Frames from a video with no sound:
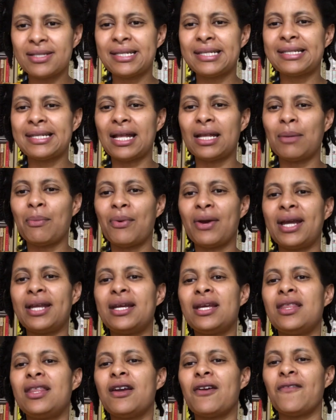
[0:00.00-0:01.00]

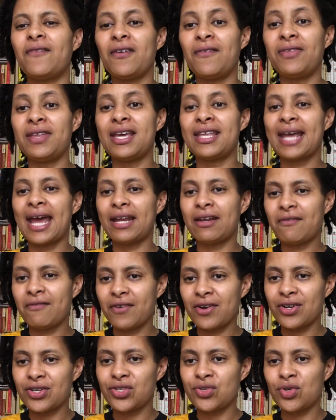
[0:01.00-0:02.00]
celebrated their 50th
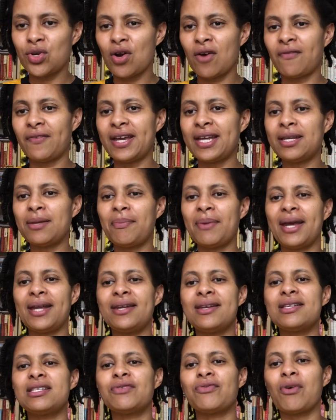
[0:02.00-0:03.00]
anniversary of
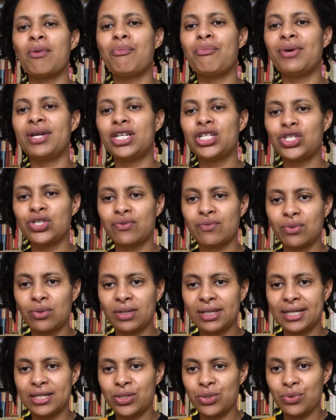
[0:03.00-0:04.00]
independence from British rule
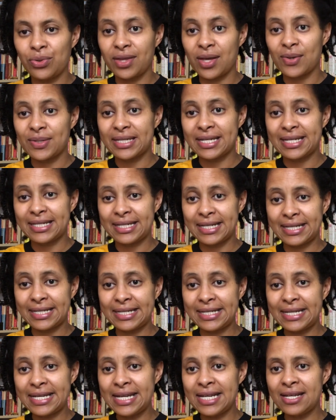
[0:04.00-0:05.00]
in
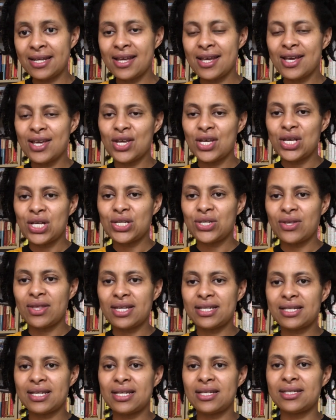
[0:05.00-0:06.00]
2016. So
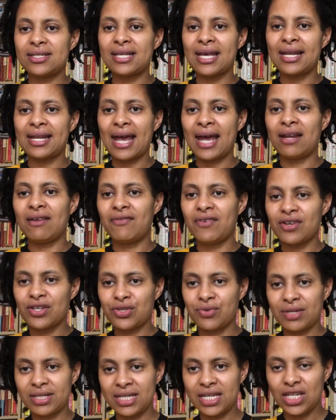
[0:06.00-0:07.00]
this is an
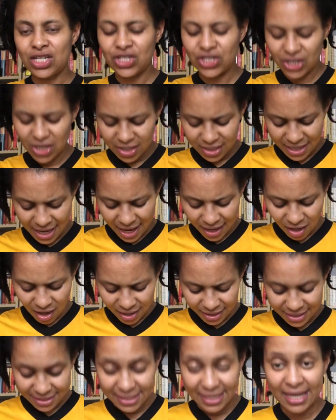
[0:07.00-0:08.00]
anniversary t-shirt I
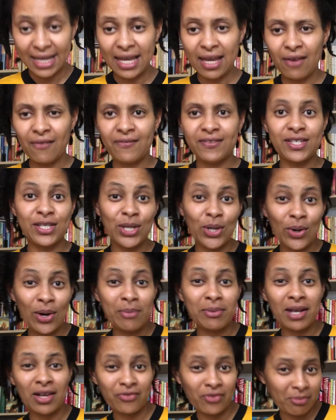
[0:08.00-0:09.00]
got as a gift. No, I'm
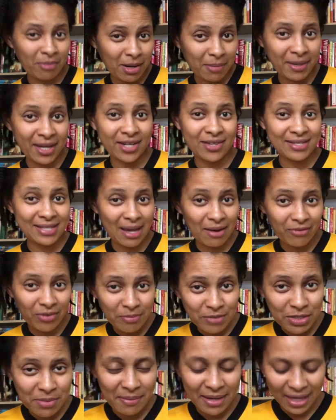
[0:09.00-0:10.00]
not from Barbados, I'm from
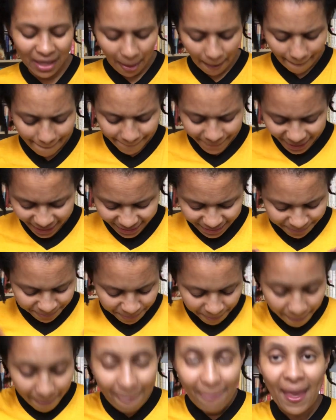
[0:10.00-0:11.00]
Jamaica, but
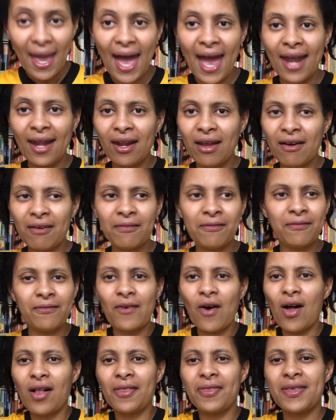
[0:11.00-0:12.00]
I love
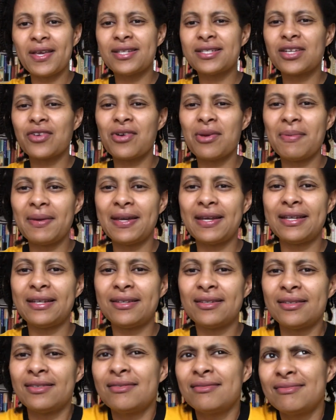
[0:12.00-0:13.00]
all things
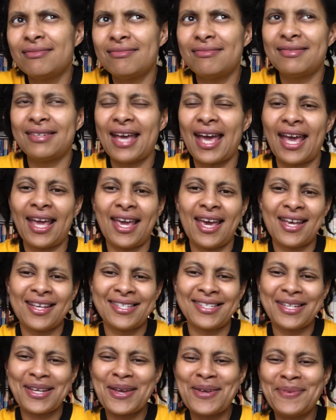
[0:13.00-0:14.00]
Caribbean, I guess.